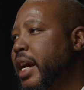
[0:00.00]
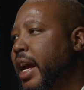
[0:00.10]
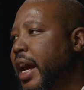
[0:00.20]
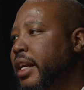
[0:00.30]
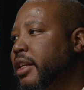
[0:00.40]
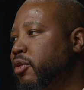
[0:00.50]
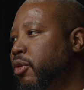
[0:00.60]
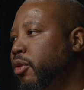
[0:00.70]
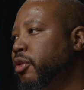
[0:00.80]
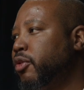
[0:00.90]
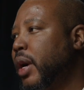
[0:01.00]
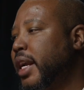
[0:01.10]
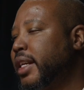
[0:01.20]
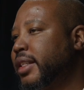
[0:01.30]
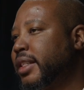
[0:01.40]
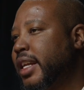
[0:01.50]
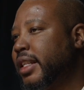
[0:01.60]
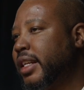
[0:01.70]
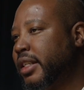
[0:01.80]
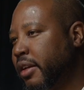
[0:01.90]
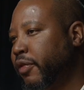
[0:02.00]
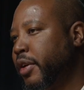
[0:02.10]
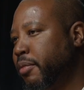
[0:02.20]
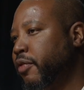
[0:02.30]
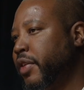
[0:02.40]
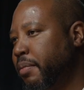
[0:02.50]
And it's good to understand the different moving